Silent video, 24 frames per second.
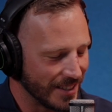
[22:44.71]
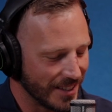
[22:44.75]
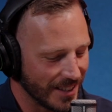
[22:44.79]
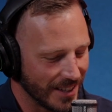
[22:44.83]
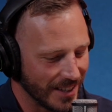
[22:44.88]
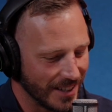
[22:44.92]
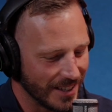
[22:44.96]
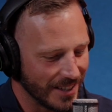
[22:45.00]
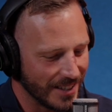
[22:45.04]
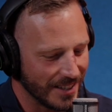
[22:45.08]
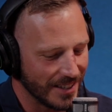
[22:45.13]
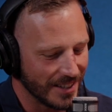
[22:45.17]

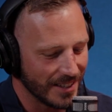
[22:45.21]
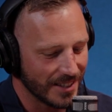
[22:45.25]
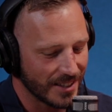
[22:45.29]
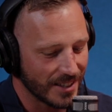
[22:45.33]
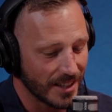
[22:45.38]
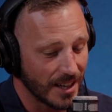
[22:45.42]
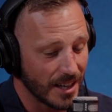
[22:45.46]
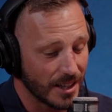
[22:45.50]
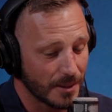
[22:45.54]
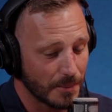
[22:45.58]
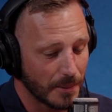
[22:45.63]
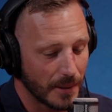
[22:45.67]
So
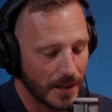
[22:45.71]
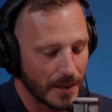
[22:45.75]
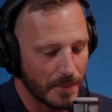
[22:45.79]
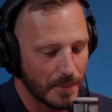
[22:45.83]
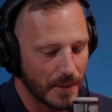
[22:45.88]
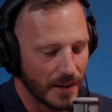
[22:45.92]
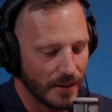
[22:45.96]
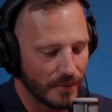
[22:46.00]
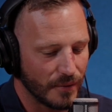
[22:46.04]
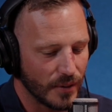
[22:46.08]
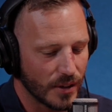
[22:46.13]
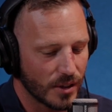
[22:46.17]
that's pretty
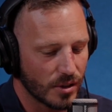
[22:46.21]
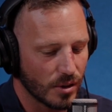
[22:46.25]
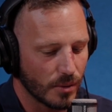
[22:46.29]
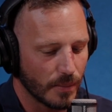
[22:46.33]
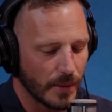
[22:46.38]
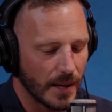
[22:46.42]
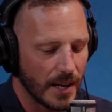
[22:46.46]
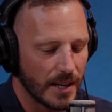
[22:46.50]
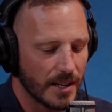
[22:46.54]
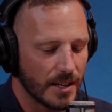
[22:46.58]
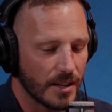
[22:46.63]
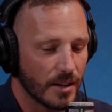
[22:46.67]
beneficial.
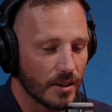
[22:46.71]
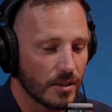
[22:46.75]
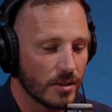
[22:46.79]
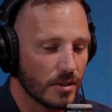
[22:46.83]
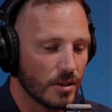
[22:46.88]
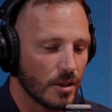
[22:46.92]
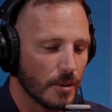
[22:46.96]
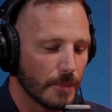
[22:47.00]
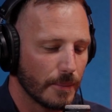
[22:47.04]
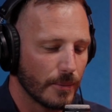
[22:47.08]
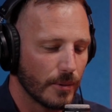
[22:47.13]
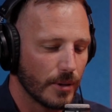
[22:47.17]
But
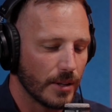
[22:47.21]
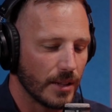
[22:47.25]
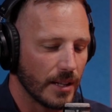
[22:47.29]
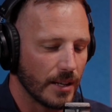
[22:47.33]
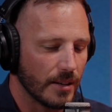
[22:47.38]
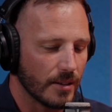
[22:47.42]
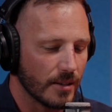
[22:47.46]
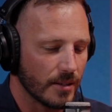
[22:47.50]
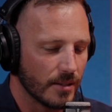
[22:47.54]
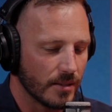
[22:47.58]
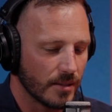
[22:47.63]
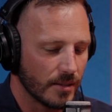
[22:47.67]
your point
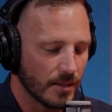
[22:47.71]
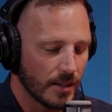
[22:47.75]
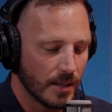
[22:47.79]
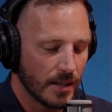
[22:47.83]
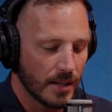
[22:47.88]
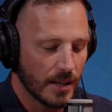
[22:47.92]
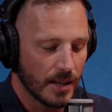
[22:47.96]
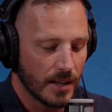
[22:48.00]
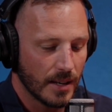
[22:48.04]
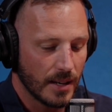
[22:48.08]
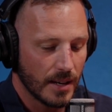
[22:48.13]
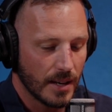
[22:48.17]
there is
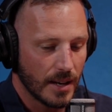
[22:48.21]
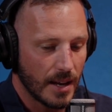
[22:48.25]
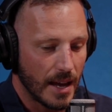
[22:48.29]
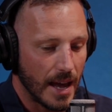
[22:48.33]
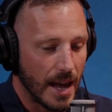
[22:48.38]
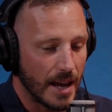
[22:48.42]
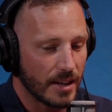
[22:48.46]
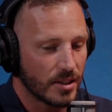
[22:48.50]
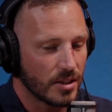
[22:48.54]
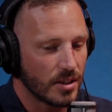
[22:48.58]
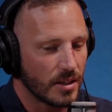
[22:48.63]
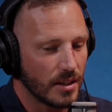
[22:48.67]

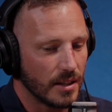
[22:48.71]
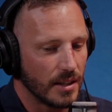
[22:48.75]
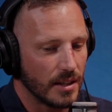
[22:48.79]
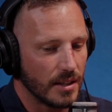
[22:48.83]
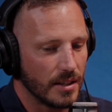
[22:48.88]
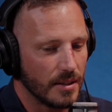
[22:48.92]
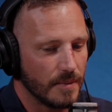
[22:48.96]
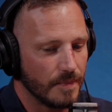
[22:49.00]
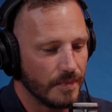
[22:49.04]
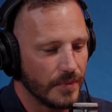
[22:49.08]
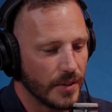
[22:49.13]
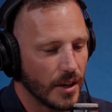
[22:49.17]

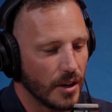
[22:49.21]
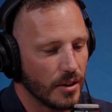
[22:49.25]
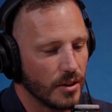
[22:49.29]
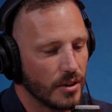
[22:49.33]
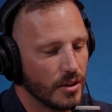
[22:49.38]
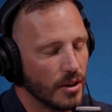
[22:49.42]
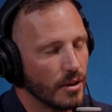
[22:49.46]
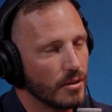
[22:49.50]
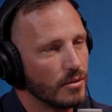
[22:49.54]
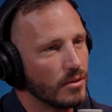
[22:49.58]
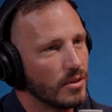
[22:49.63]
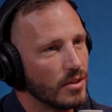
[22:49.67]
actually
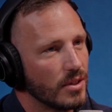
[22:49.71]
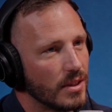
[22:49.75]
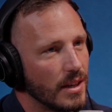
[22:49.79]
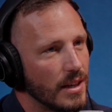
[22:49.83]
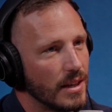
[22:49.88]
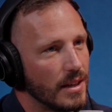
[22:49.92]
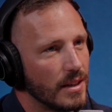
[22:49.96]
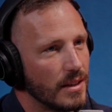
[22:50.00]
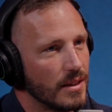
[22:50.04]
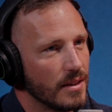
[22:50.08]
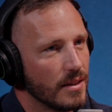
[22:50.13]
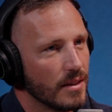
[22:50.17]
you don't
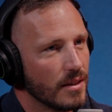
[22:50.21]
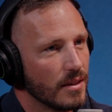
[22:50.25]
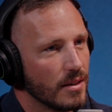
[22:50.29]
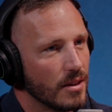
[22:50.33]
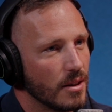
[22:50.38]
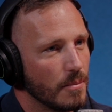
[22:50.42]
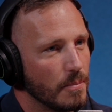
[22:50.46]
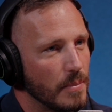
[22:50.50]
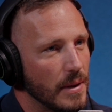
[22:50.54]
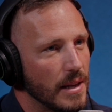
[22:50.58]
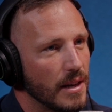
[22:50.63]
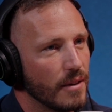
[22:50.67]
see
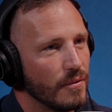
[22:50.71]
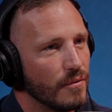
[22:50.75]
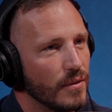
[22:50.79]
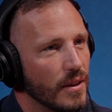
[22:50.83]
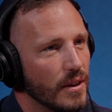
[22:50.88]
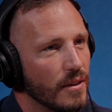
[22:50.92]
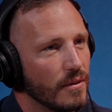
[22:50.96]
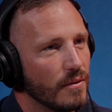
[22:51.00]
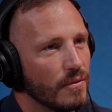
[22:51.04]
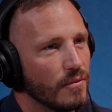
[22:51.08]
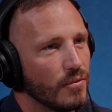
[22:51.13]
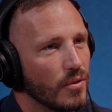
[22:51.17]
the
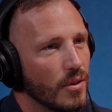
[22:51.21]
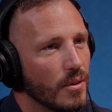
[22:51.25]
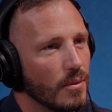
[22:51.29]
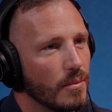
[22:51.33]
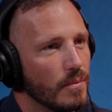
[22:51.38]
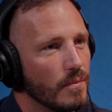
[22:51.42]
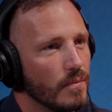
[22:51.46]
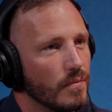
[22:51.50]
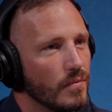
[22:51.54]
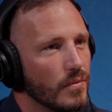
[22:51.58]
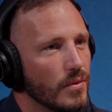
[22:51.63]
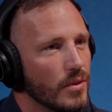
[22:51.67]
benefit
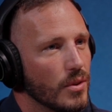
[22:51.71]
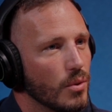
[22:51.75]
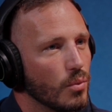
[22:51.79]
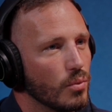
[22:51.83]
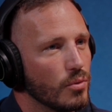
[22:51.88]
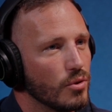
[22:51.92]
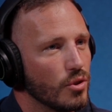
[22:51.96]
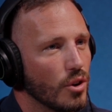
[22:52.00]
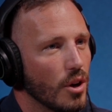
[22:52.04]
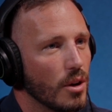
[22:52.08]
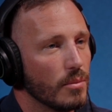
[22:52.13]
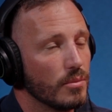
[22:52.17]
from
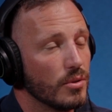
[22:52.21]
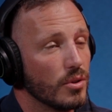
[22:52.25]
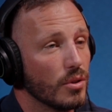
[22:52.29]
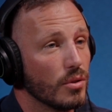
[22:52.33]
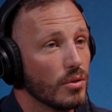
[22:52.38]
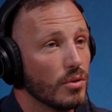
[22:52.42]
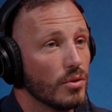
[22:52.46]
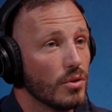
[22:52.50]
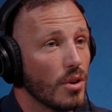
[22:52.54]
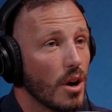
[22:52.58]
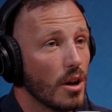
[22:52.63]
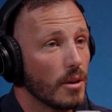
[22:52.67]
the jobs
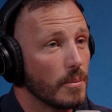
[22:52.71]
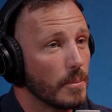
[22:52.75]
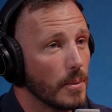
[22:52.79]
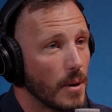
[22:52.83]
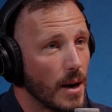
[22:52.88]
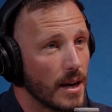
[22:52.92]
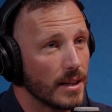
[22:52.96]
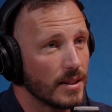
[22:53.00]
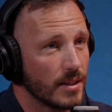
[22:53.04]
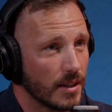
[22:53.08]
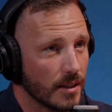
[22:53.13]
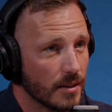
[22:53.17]
you're not
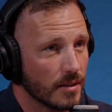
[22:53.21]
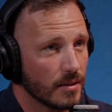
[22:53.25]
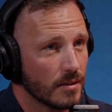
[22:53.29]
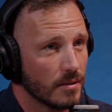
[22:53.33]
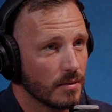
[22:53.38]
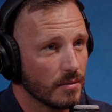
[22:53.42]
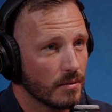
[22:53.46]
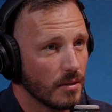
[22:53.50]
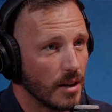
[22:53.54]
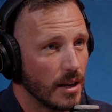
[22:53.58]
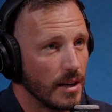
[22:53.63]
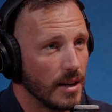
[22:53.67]
pricing
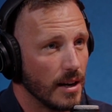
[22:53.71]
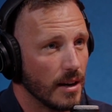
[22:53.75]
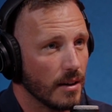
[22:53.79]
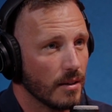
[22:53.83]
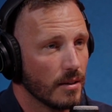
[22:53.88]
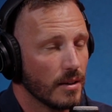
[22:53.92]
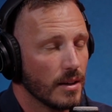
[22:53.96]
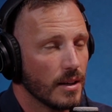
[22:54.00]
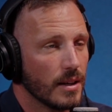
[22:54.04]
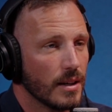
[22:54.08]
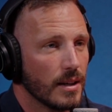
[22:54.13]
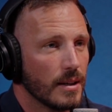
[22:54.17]
right
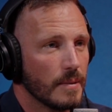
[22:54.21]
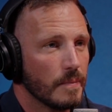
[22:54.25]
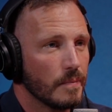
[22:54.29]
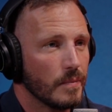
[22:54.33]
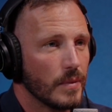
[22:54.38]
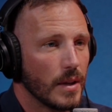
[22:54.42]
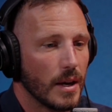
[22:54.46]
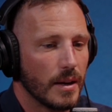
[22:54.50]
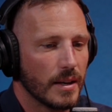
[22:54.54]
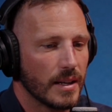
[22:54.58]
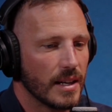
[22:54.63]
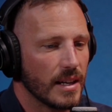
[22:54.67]
now.
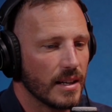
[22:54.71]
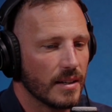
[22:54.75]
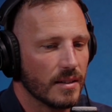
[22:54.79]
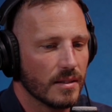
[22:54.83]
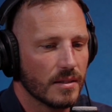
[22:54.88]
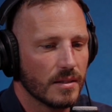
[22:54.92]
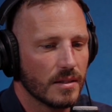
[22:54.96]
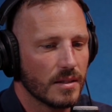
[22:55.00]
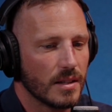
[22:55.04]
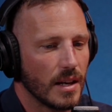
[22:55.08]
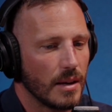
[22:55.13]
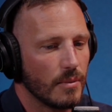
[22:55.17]

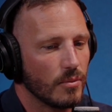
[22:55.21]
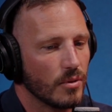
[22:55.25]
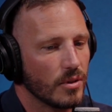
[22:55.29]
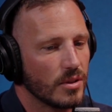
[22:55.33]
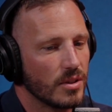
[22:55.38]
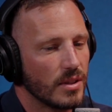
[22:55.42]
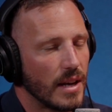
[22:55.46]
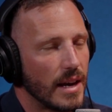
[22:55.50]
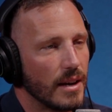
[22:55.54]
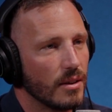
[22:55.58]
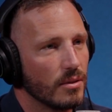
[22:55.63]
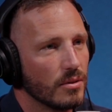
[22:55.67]
Again, same with
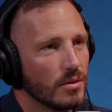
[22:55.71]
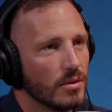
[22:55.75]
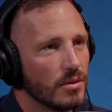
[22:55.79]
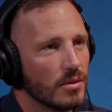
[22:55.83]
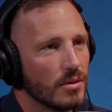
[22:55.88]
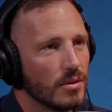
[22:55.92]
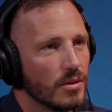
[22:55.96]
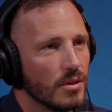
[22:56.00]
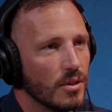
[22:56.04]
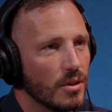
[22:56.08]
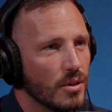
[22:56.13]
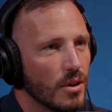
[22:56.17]

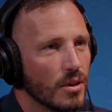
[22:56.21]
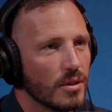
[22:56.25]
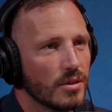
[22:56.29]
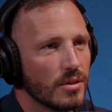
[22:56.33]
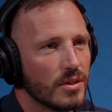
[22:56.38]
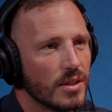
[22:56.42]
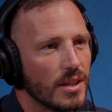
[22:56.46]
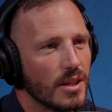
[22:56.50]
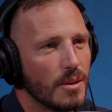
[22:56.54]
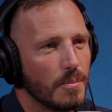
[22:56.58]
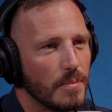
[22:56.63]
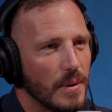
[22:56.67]
sales. You don't
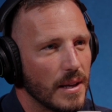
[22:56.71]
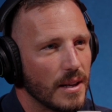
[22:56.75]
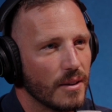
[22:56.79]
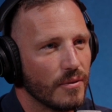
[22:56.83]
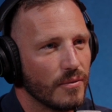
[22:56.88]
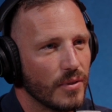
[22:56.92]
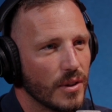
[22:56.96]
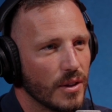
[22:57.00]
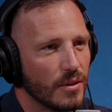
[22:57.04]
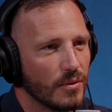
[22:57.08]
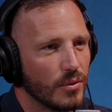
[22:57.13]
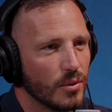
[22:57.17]
see the
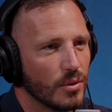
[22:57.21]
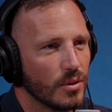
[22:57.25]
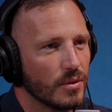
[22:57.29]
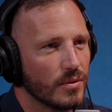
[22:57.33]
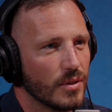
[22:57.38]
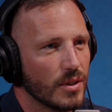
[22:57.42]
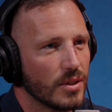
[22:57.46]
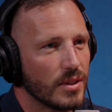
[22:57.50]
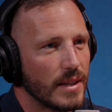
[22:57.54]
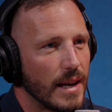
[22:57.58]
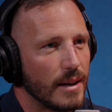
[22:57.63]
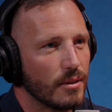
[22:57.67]
benefit of all of
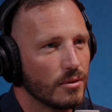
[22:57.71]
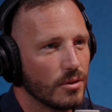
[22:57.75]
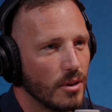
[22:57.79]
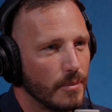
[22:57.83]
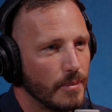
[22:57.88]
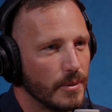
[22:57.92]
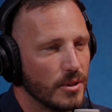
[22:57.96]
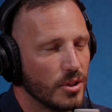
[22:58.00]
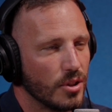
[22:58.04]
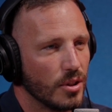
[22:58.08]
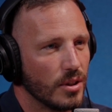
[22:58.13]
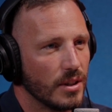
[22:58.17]
the sales
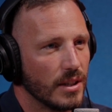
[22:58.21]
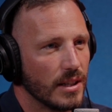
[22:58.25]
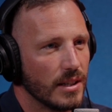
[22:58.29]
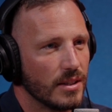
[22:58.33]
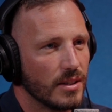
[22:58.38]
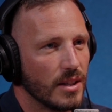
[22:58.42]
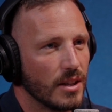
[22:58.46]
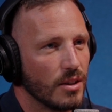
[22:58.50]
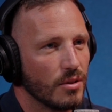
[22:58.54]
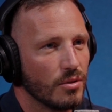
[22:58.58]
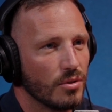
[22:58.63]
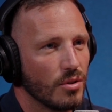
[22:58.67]

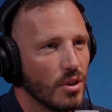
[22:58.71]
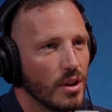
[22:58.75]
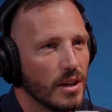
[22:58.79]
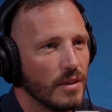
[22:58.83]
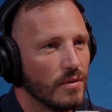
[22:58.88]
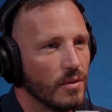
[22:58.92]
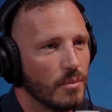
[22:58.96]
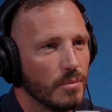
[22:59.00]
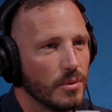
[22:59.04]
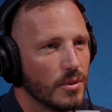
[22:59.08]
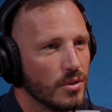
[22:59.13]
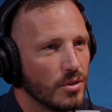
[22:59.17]
opportunities that you're not
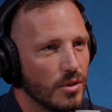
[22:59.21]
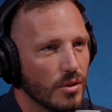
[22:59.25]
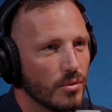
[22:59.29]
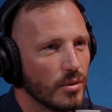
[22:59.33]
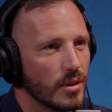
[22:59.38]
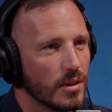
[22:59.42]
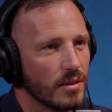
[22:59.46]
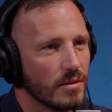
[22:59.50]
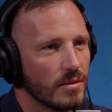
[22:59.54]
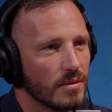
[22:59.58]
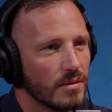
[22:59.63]
even pursuing.